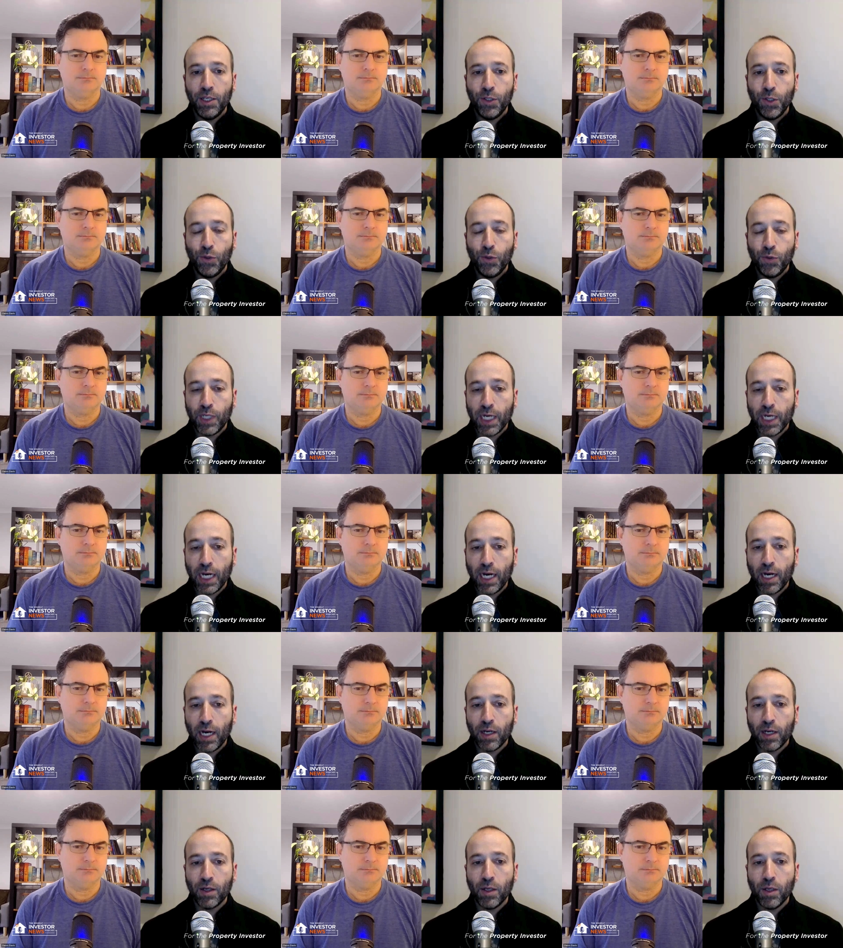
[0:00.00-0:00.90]
Speaker 1: you
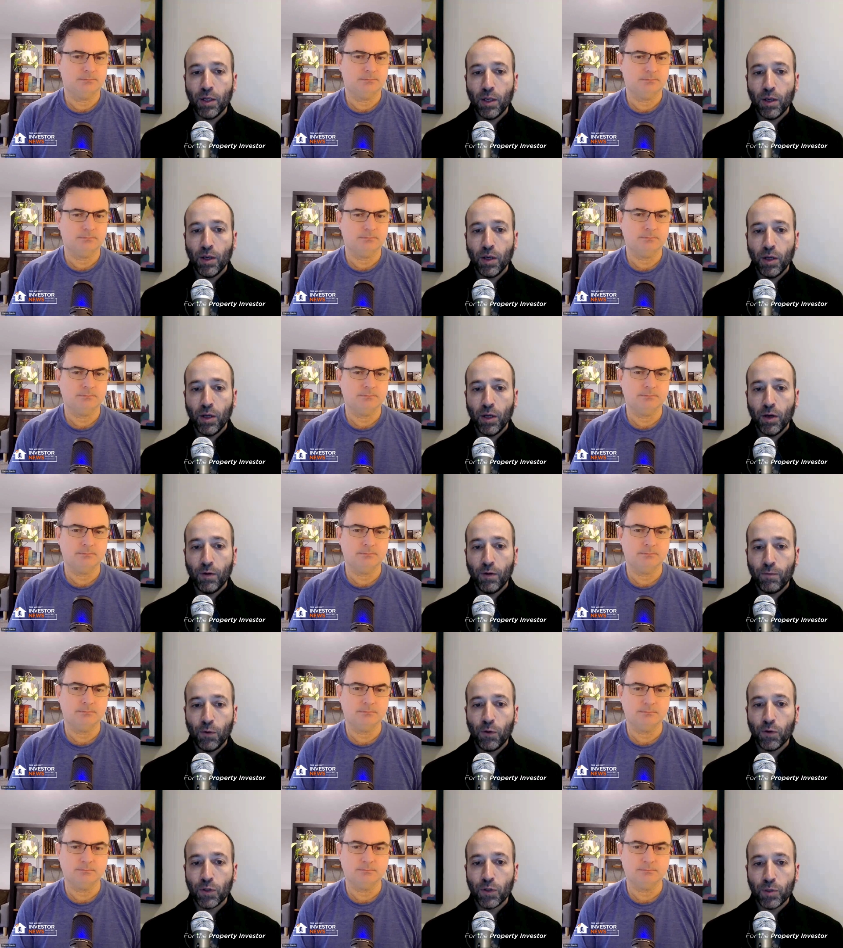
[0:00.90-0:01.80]
can't
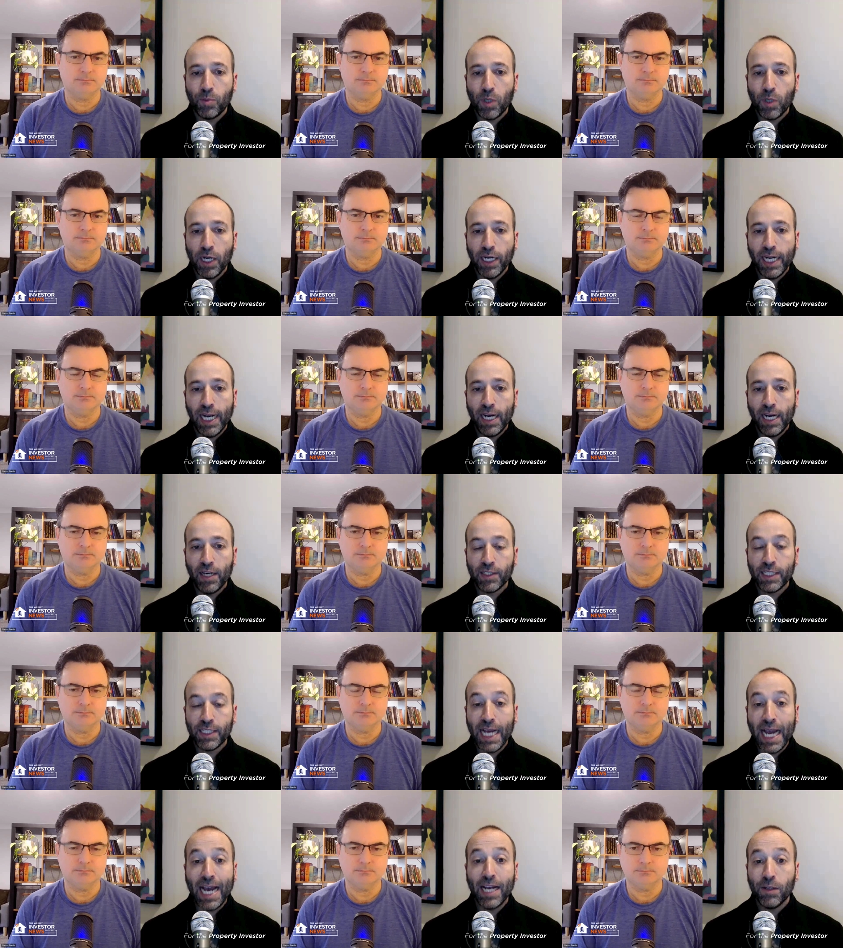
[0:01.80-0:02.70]
afford to buy a
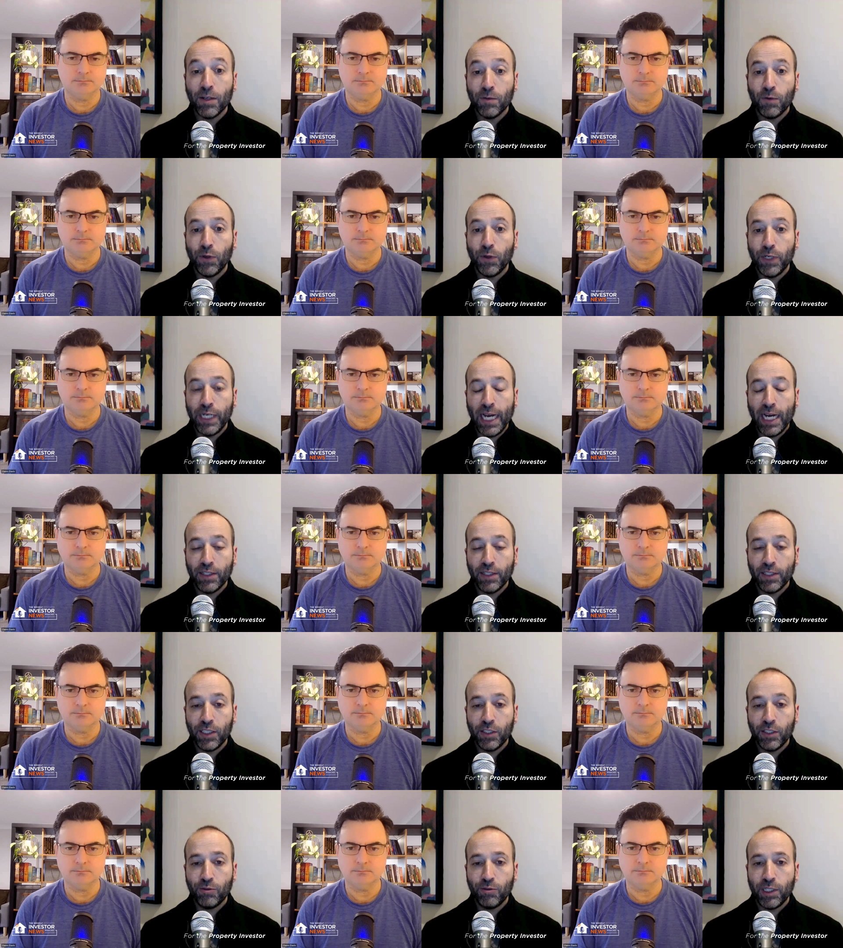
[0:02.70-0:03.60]
house and avoid
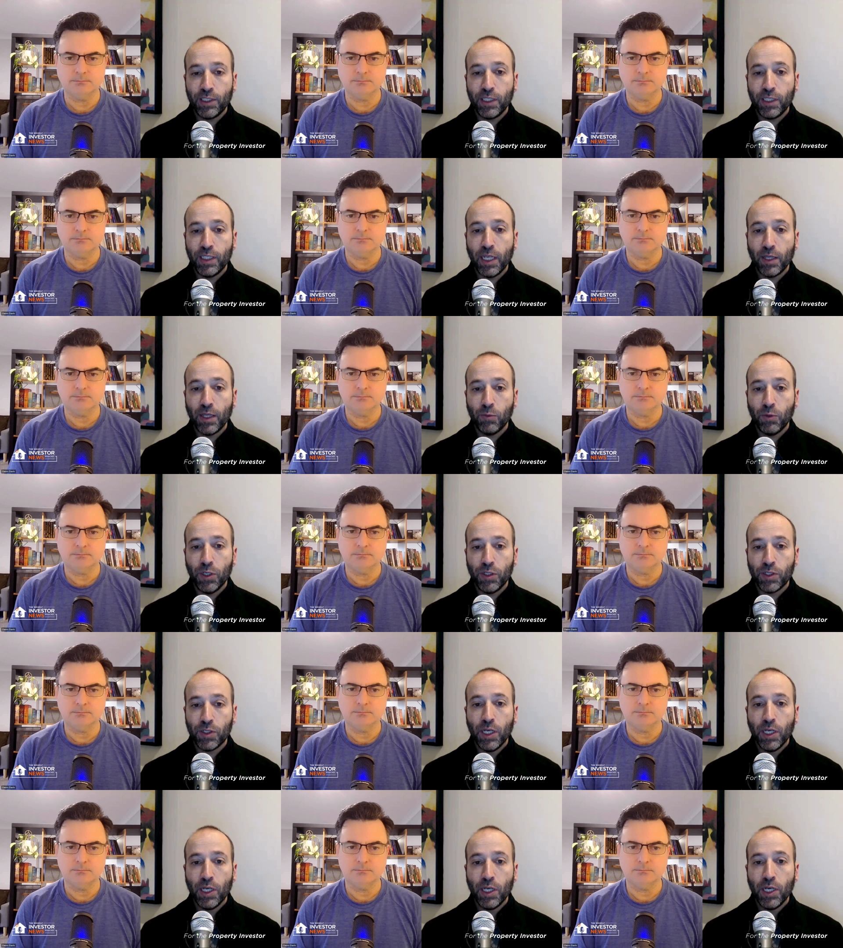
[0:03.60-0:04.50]
housing stress. In other
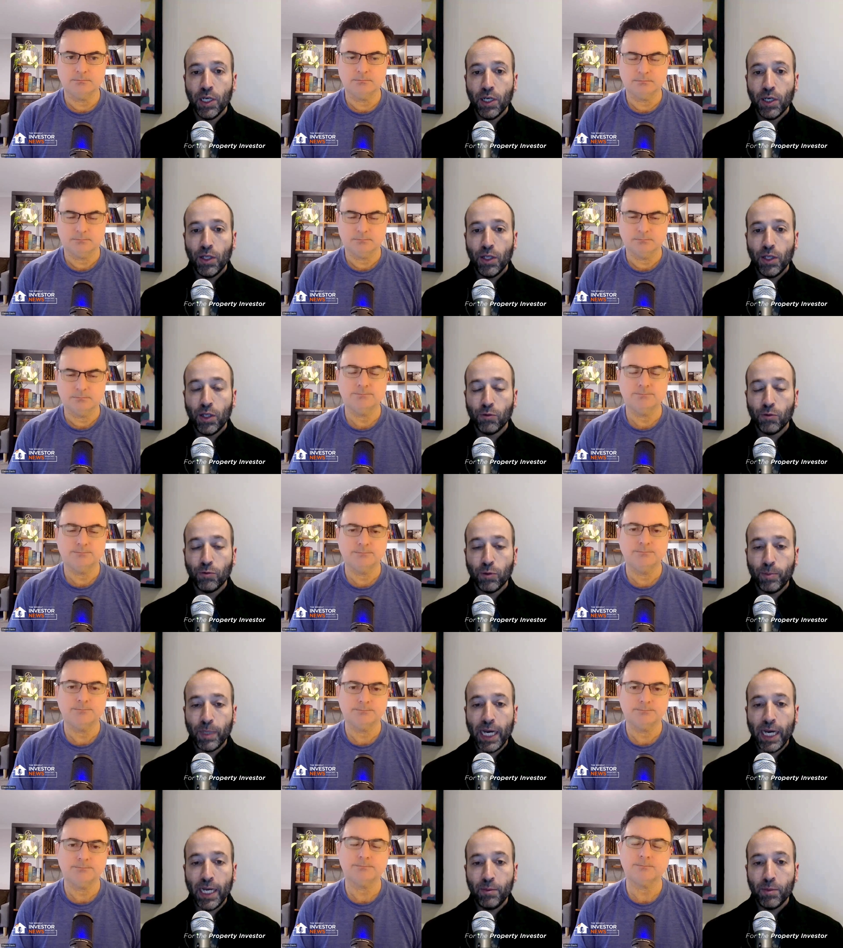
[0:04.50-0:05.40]
words, the
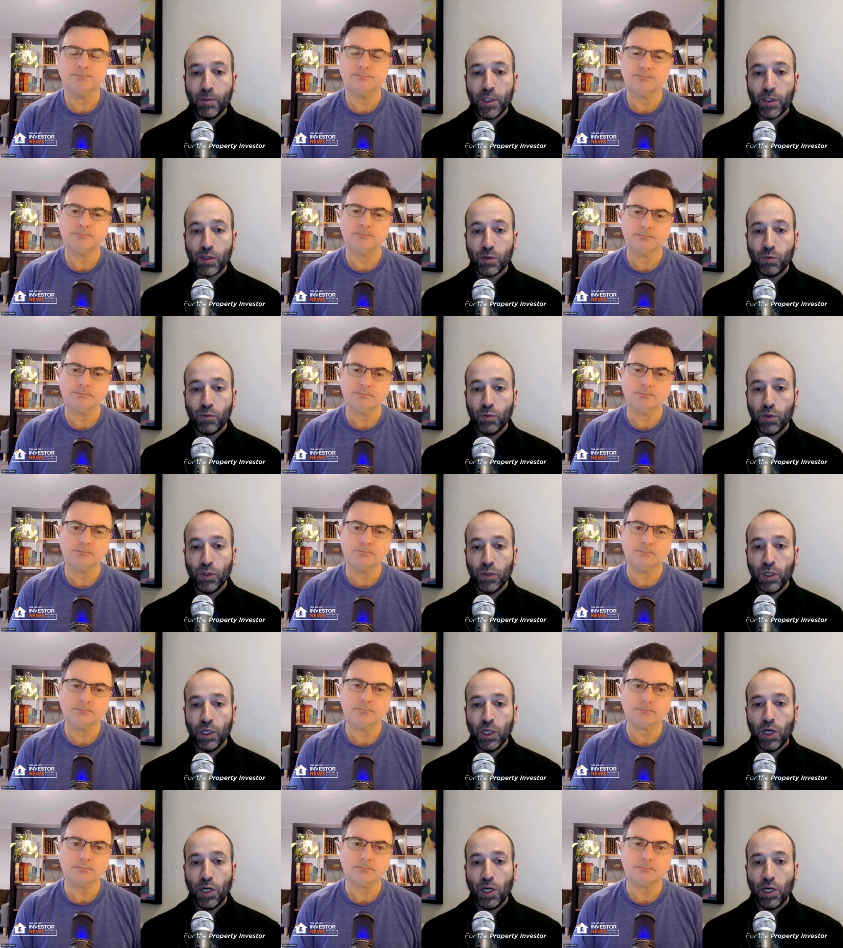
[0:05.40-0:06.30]
repayments would
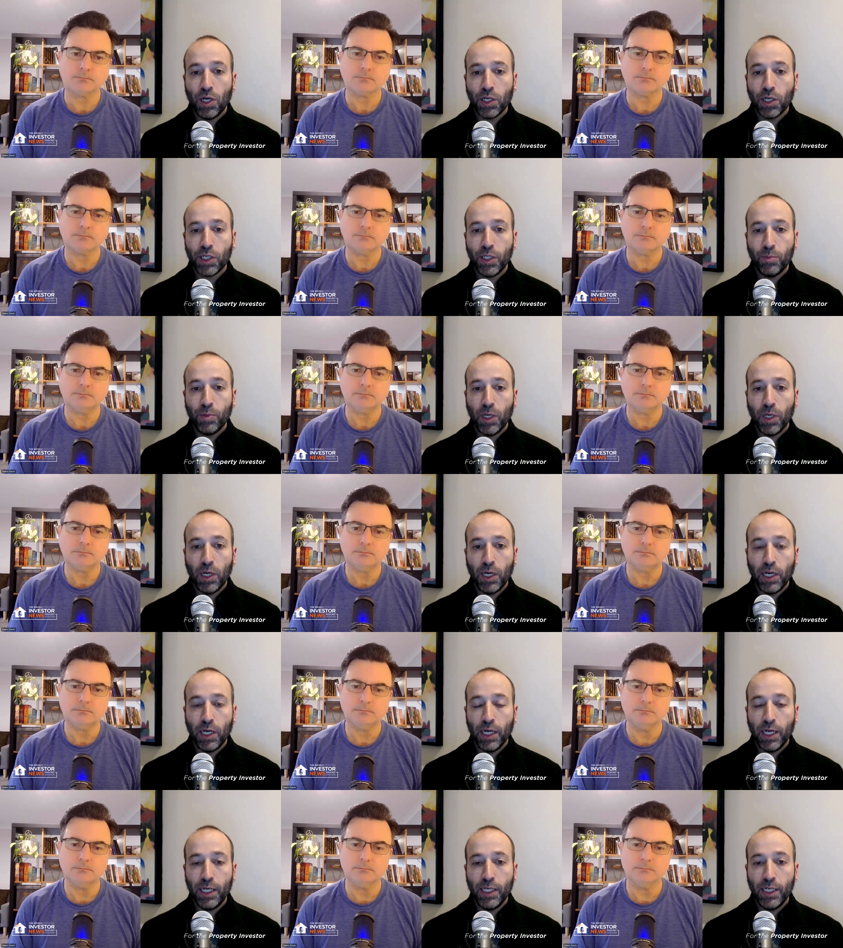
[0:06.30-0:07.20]

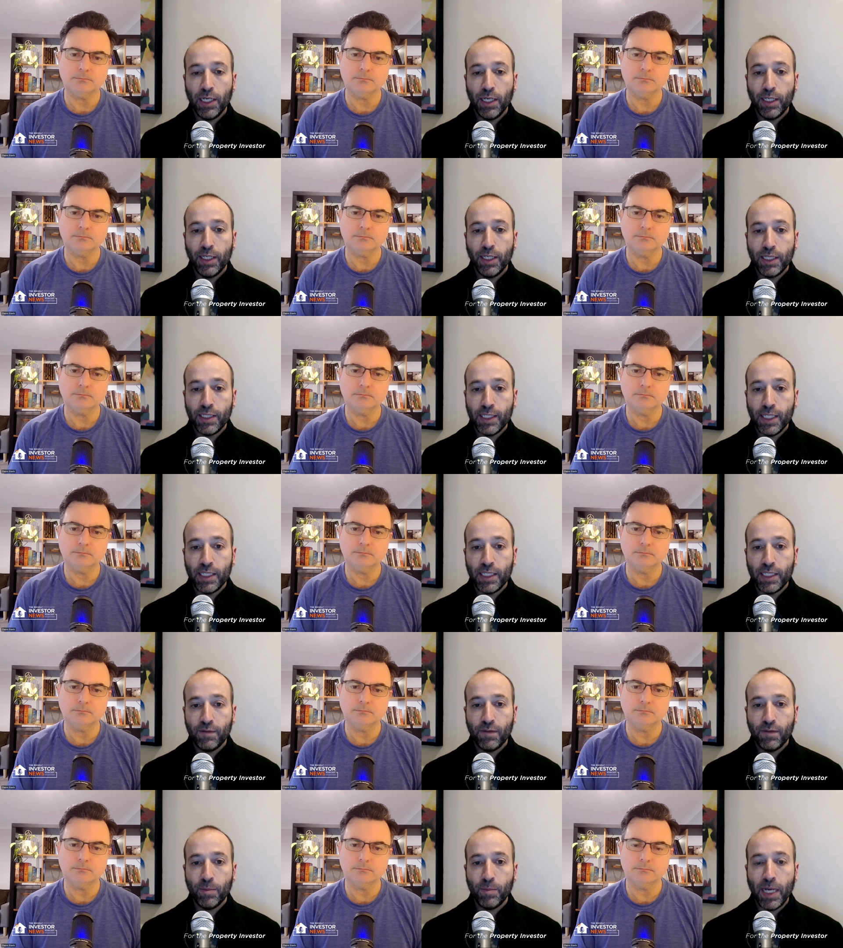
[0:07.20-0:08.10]
occupy an
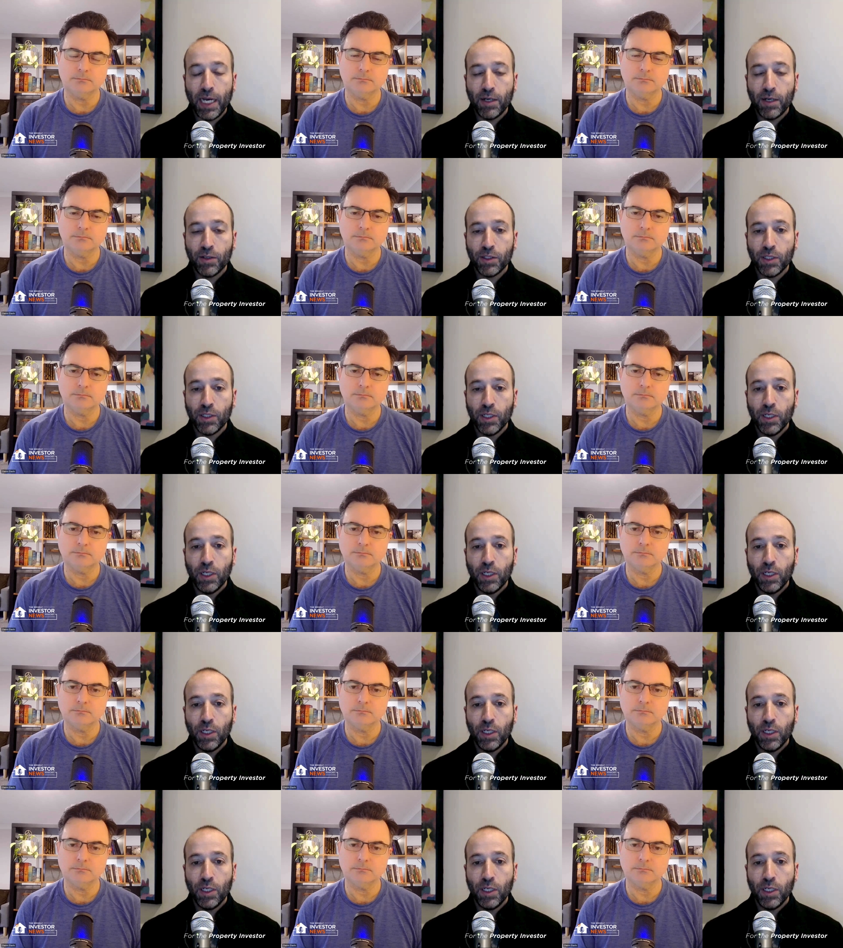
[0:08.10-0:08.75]
excessive amount